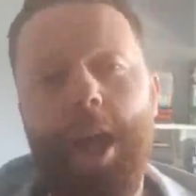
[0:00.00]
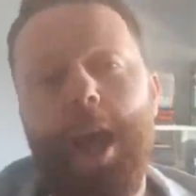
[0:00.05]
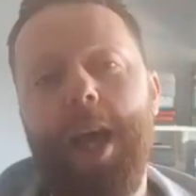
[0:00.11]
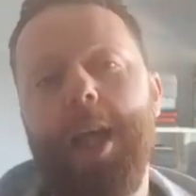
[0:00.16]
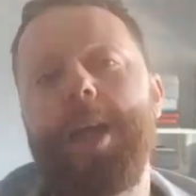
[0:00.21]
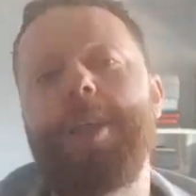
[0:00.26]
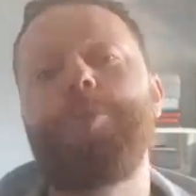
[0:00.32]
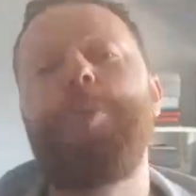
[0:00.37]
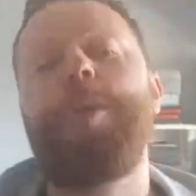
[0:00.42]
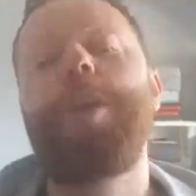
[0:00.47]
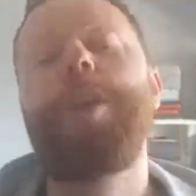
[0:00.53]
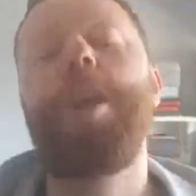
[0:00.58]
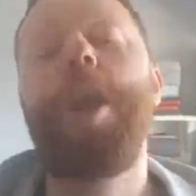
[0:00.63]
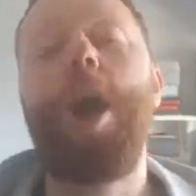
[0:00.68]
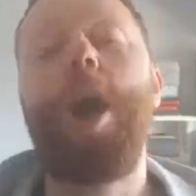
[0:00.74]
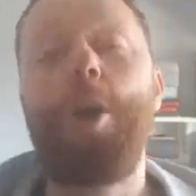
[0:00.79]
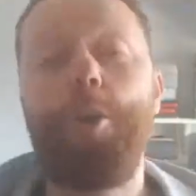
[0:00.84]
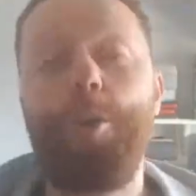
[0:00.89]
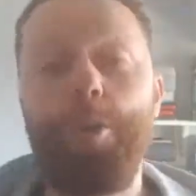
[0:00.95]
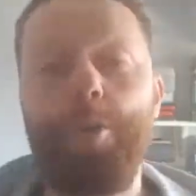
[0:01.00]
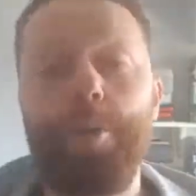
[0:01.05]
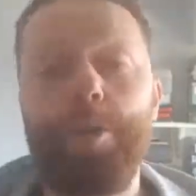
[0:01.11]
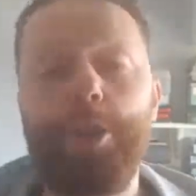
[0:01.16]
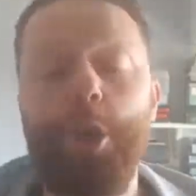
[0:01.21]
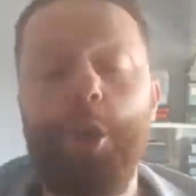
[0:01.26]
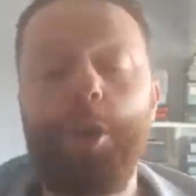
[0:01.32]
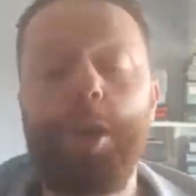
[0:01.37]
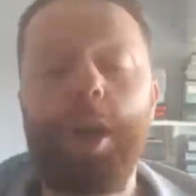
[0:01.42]
And as we know,
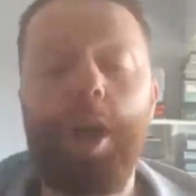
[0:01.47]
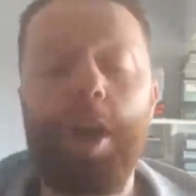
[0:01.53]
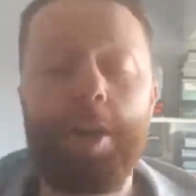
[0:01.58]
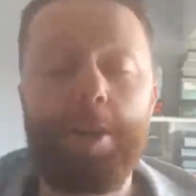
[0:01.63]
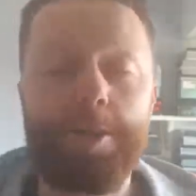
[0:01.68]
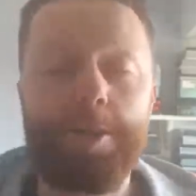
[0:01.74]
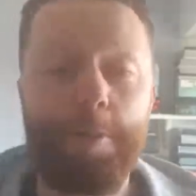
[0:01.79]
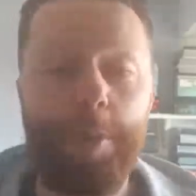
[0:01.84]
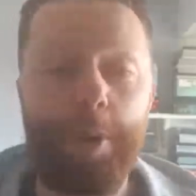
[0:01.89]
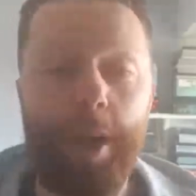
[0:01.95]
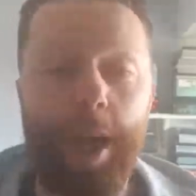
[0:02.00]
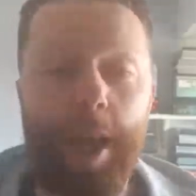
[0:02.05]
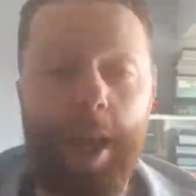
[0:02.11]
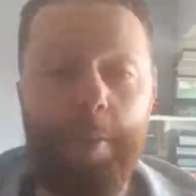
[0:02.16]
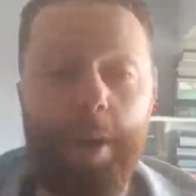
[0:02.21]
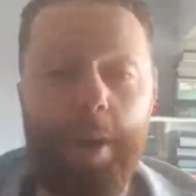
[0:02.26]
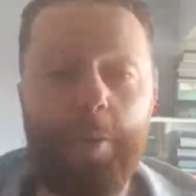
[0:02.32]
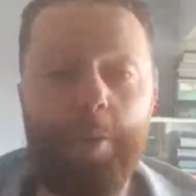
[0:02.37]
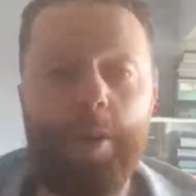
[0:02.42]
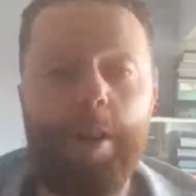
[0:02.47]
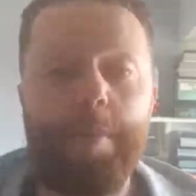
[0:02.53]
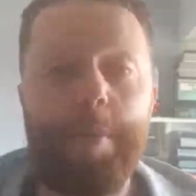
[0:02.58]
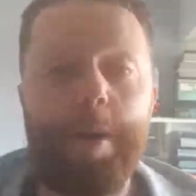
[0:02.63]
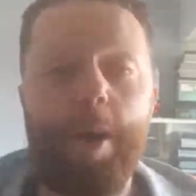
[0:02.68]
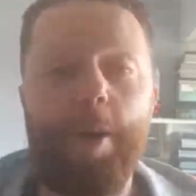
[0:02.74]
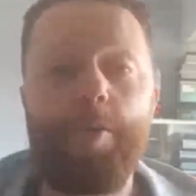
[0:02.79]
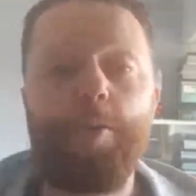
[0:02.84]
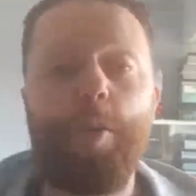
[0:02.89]
during the last double game week, wouldn't it
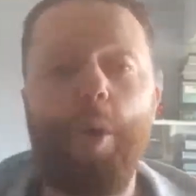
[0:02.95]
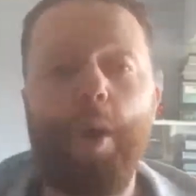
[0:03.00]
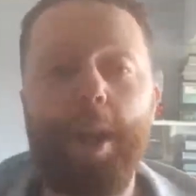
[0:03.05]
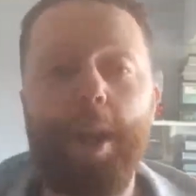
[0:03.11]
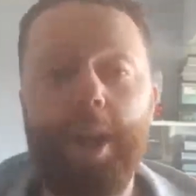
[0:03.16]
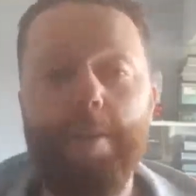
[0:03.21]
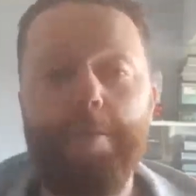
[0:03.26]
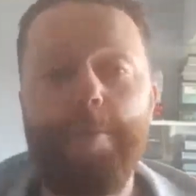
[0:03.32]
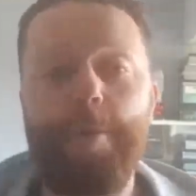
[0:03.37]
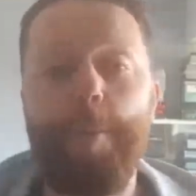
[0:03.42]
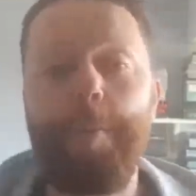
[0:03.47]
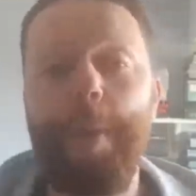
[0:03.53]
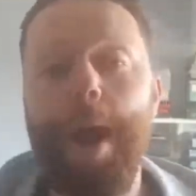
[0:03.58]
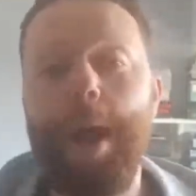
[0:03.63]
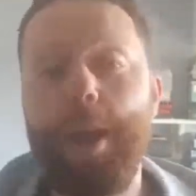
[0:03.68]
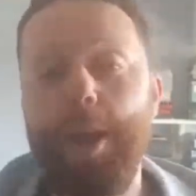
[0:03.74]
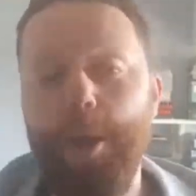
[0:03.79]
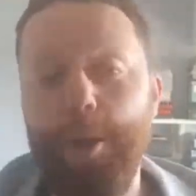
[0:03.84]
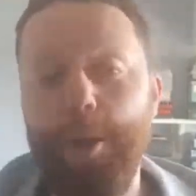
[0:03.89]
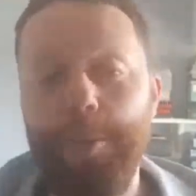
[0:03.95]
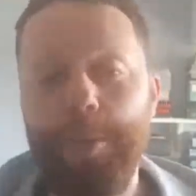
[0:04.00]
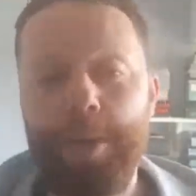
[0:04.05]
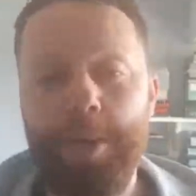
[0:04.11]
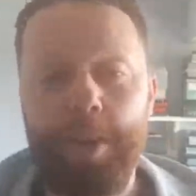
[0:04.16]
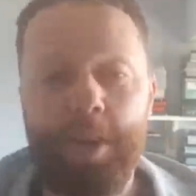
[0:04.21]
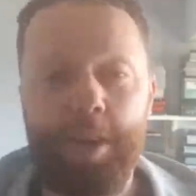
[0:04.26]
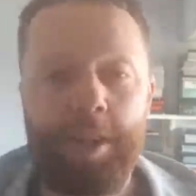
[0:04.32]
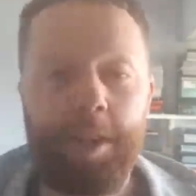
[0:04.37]
be ironic if Romeu
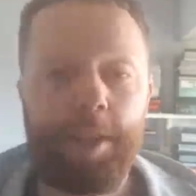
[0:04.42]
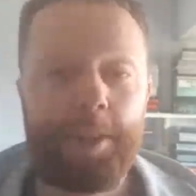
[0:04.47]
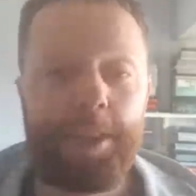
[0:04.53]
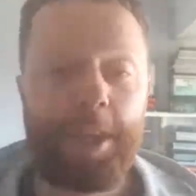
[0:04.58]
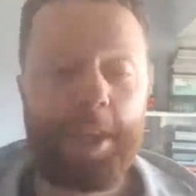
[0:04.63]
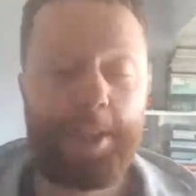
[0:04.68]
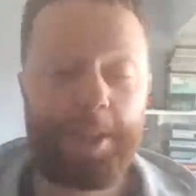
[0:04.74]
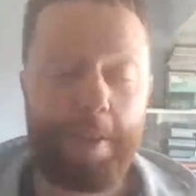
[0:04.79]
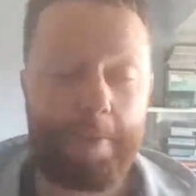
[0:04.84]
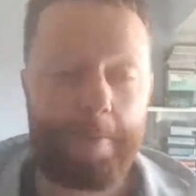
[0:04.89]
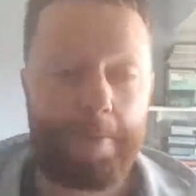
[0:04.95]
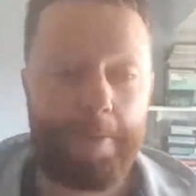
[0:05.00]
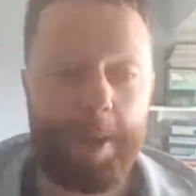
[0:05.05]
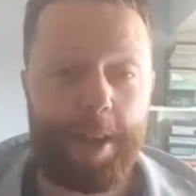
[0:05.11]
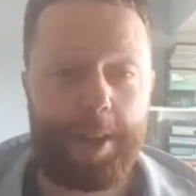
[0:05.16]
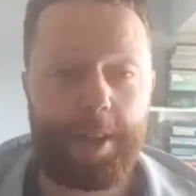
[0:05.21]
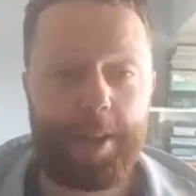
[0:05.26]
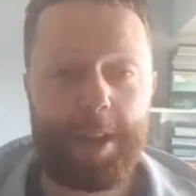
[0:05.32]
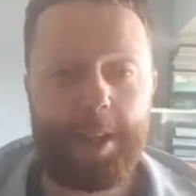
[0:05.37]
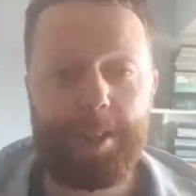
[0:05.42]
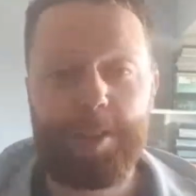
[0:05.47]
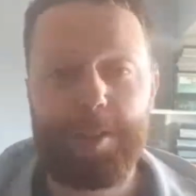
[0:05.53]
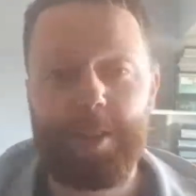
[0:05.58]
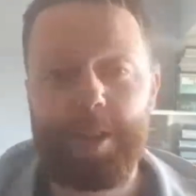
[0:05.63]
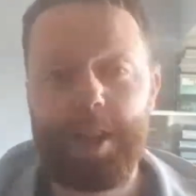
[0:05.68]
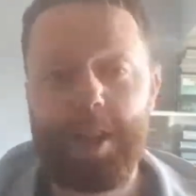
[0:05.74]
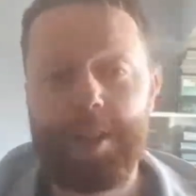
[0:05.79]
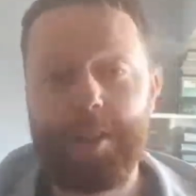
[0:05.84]
did something
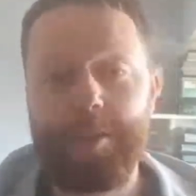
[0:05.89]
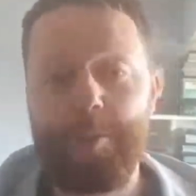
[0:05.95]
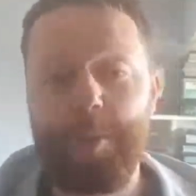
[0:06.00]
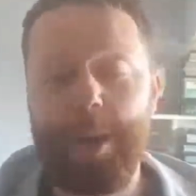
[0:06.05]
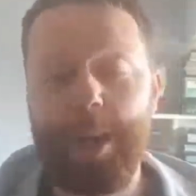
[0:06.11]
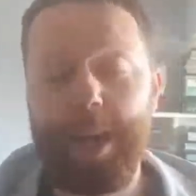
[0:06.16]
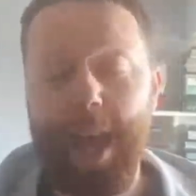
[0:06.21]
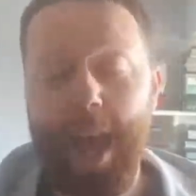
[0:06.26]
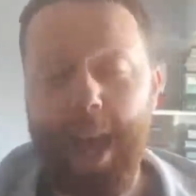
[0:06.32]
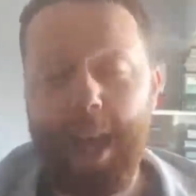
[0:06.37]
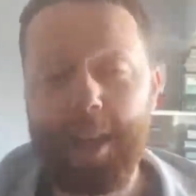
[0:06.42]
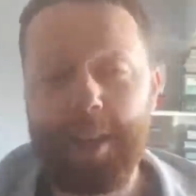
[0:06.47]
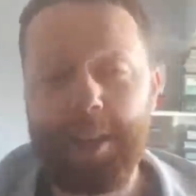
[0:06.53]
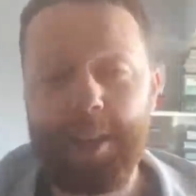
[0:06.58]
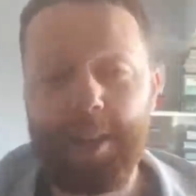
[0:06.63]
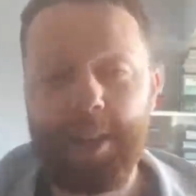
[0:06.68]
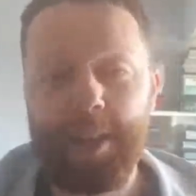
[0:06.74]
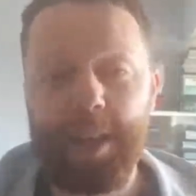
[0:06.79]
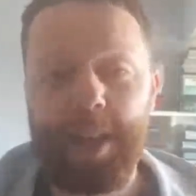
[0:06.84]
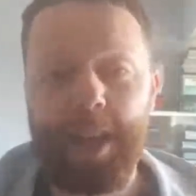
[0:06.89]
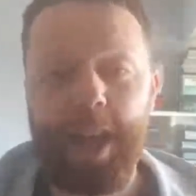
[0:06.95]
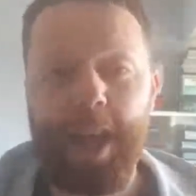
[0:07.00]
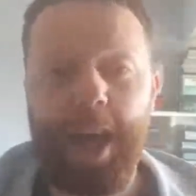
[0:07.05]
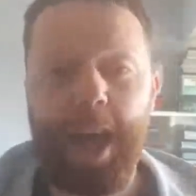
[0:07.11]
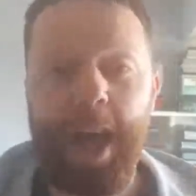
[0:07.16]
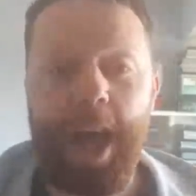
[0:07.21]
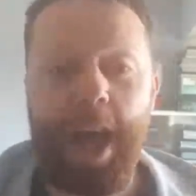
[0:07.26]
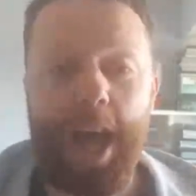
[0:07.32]
this weekend
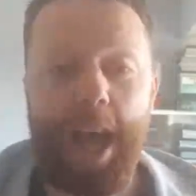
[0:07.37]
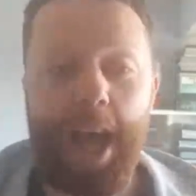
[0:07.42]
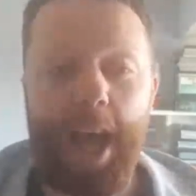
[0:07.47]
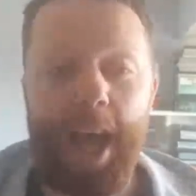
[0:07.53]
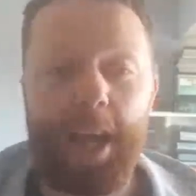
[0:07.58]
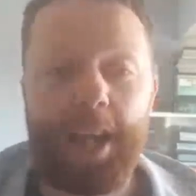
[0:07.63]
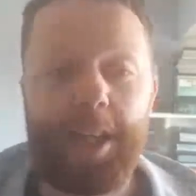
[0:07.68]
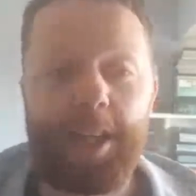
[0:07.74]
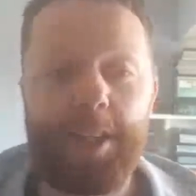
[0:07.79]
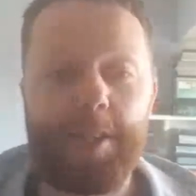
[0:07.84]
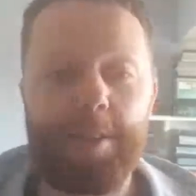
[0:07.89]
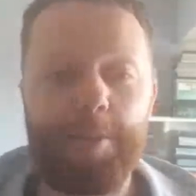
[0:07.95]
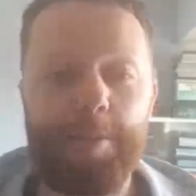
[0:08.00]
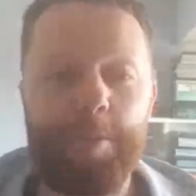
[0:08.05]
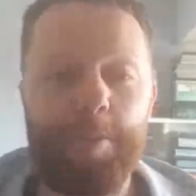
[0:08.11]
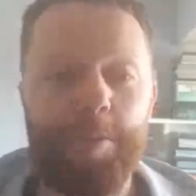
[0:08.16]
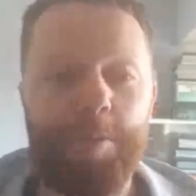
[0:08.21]
and,